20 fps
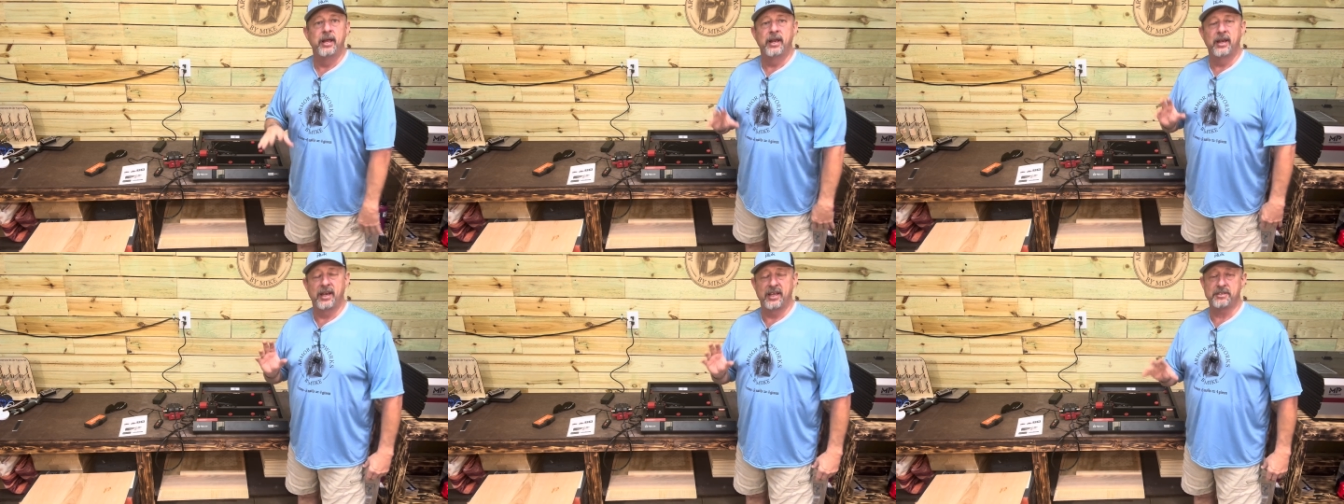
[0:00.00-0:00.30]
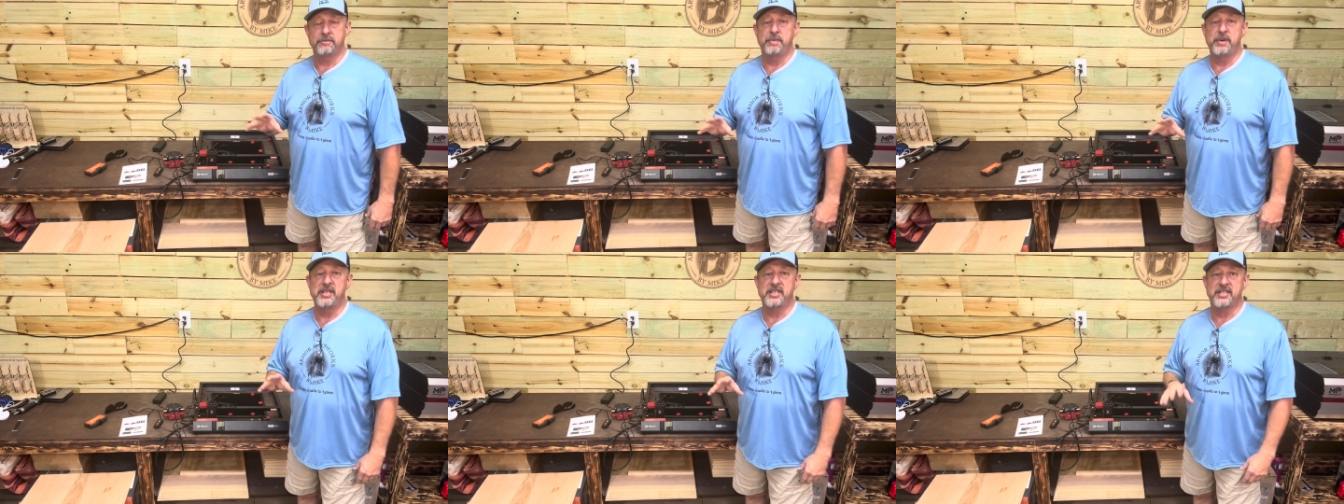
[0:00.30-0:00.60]

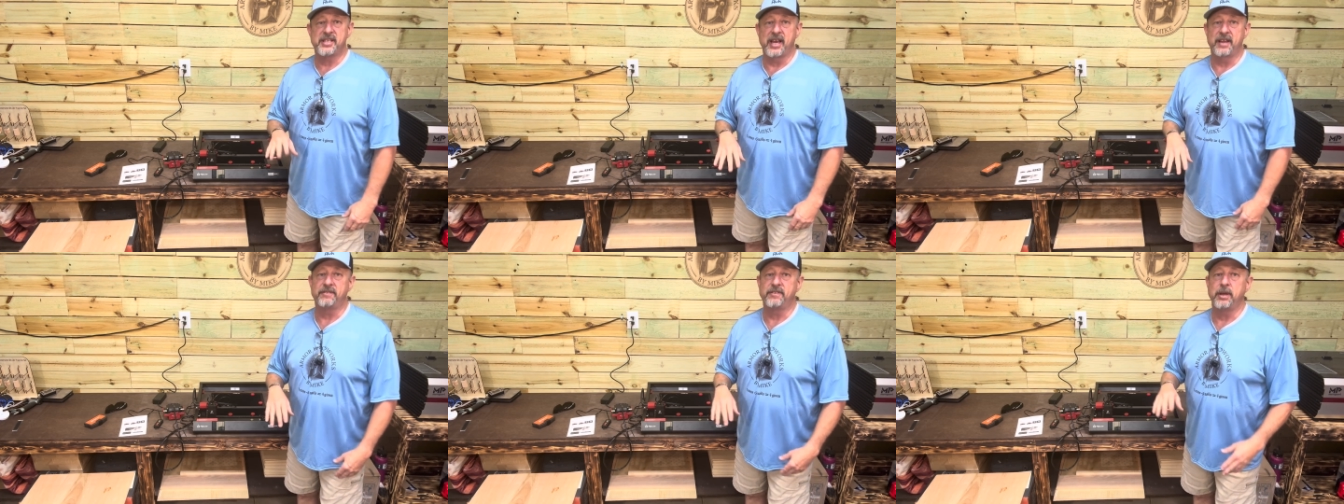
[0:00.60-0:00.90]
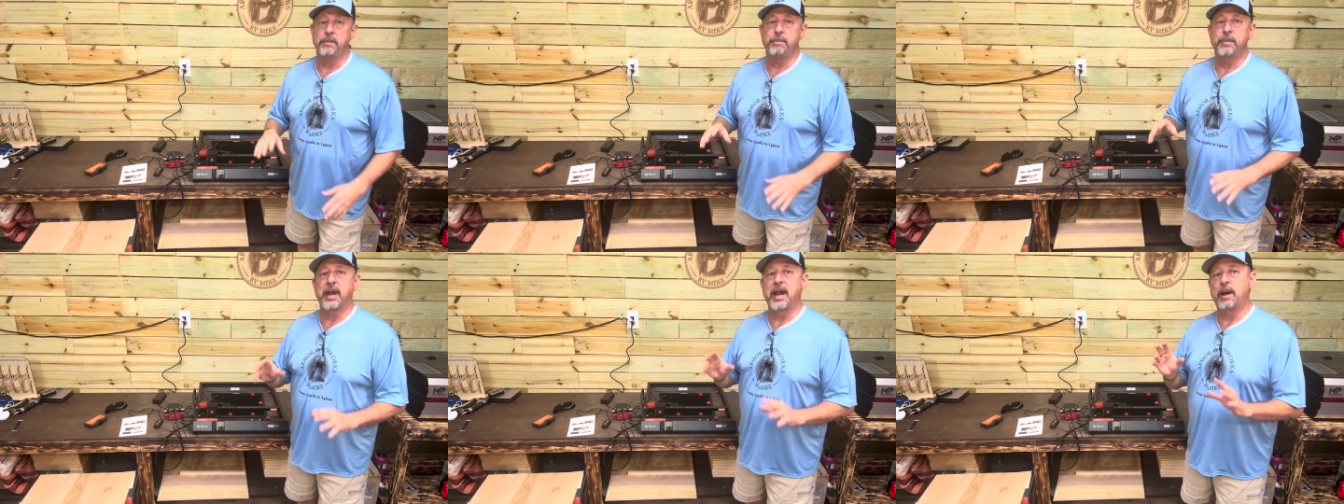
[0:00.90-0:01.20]
Let's be
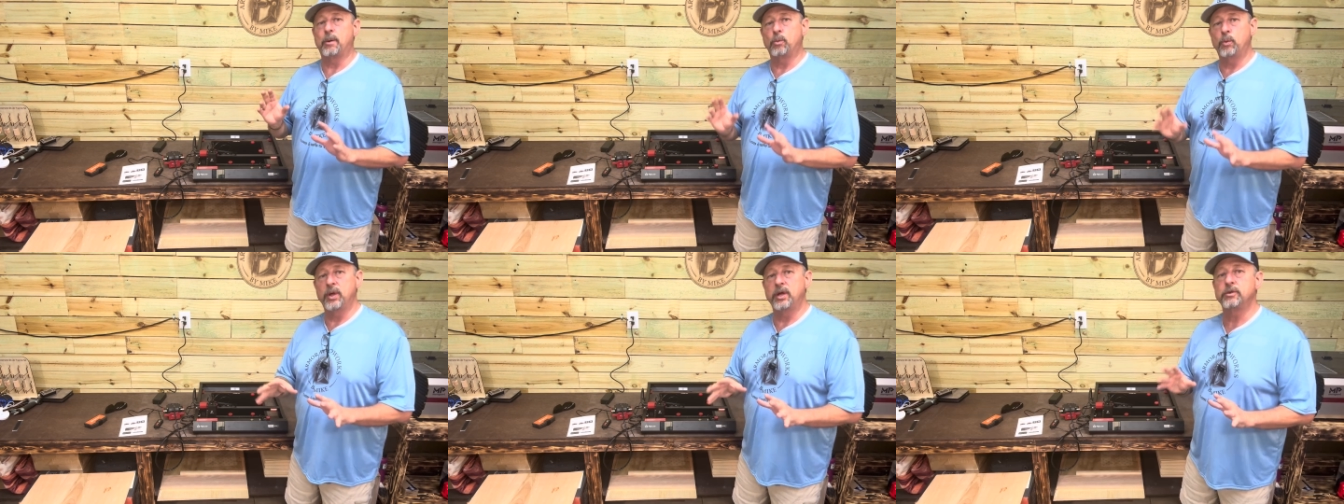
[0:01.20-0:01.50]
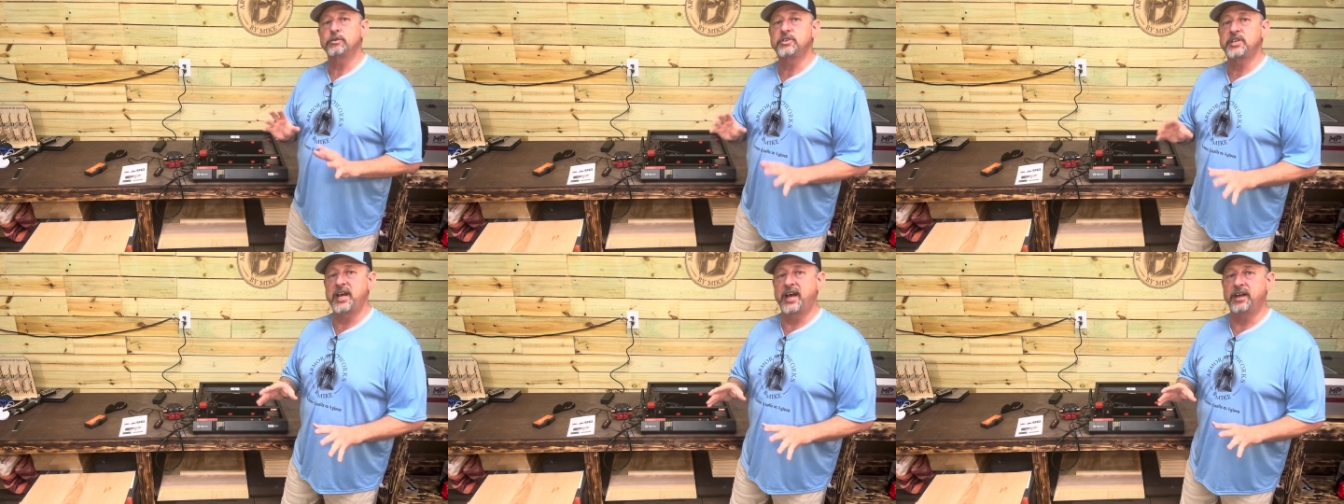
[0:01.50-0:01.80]
safety. But I
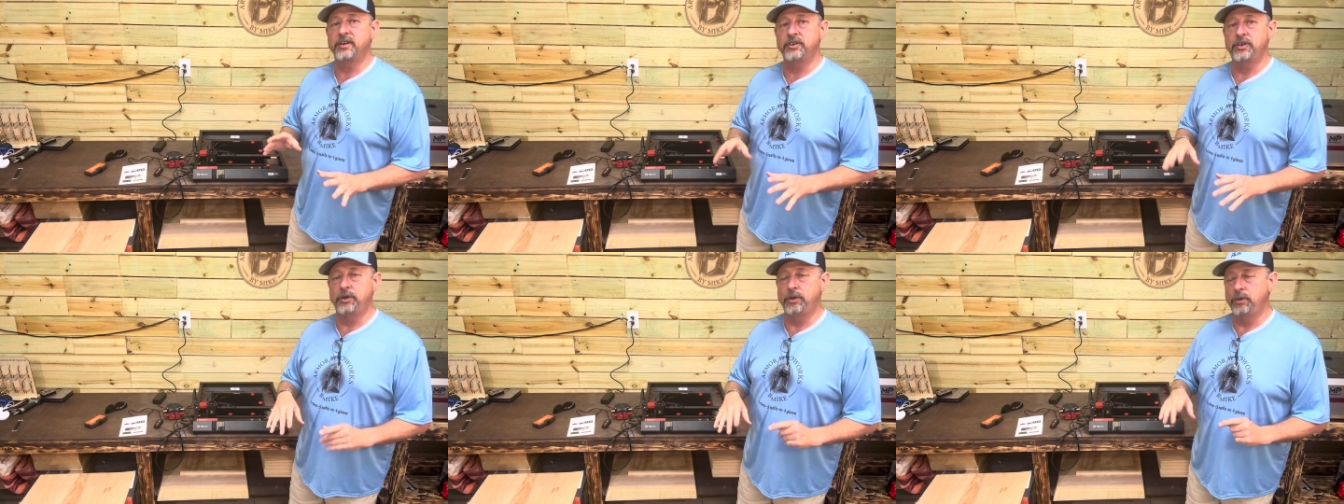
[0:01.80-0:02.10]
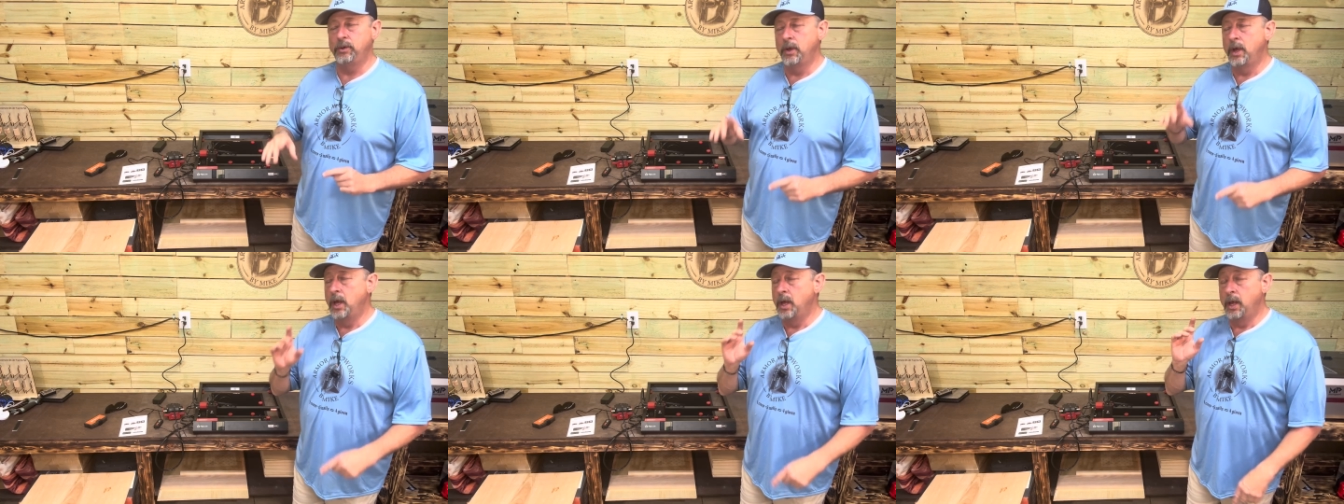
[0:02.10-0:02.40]
will tell you,